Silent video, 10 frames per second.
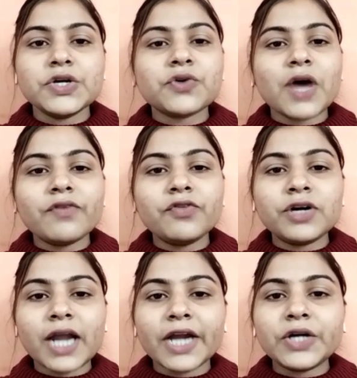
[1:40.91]
So I
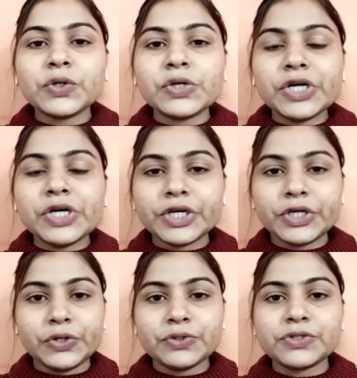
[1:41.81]
would like to
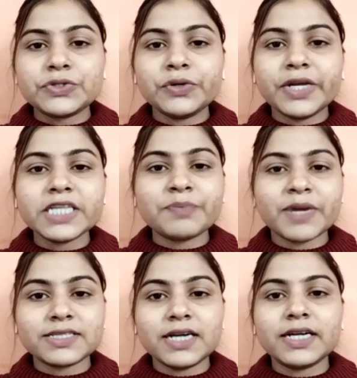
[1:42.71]
introduce today's
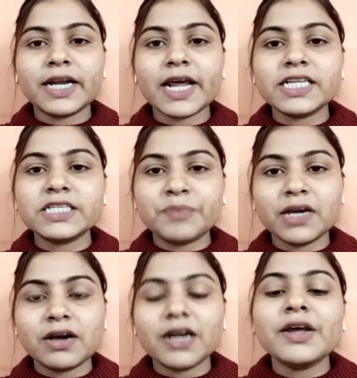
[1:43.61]
presenter and
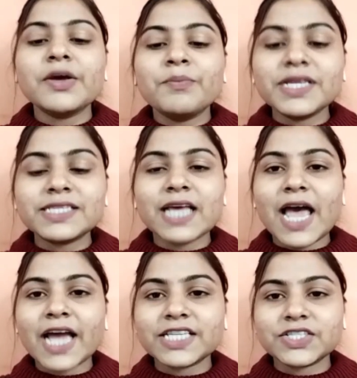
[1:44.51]
speaker, Miss
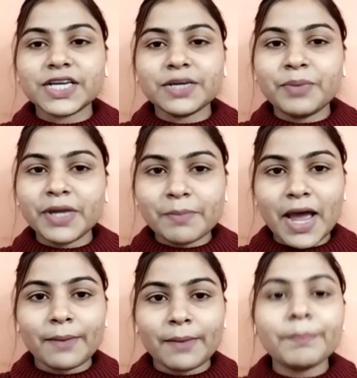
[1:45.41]
HKB
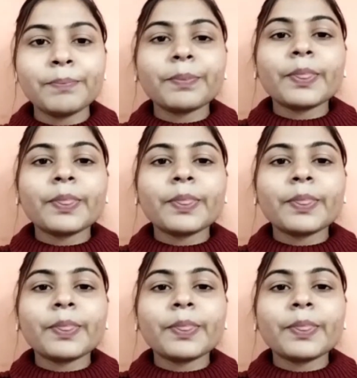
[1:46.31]
Ma'am.